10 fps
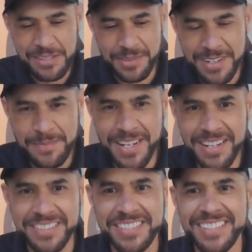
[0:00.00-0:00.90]
you very
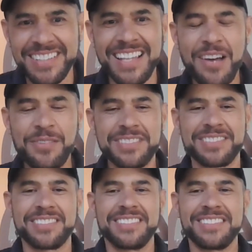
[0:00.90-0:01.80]
much. That was
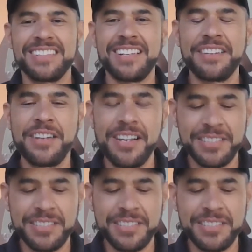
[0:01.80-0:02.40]
an awesome